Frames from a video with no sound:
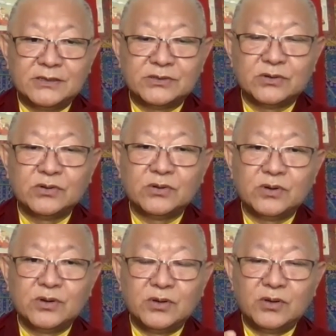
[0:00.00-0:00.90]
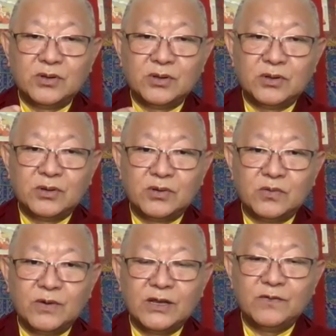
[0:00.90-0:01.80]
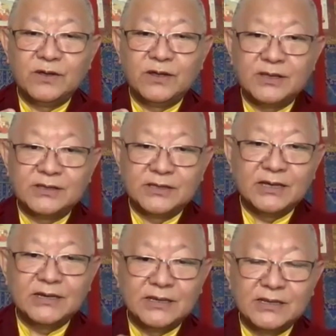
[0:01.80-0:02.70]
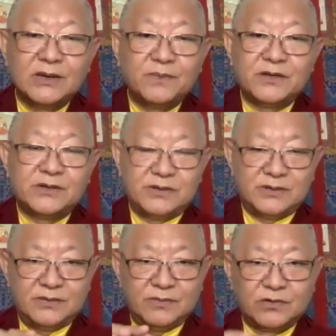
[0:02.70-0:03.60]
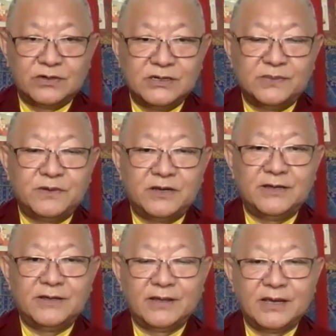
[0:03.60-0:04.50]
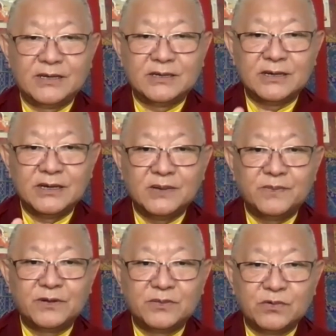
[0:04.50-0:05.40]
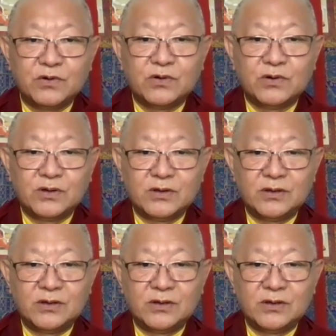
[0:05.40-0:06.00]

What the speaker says: So, when we think a little bit more deeply and a little bit more,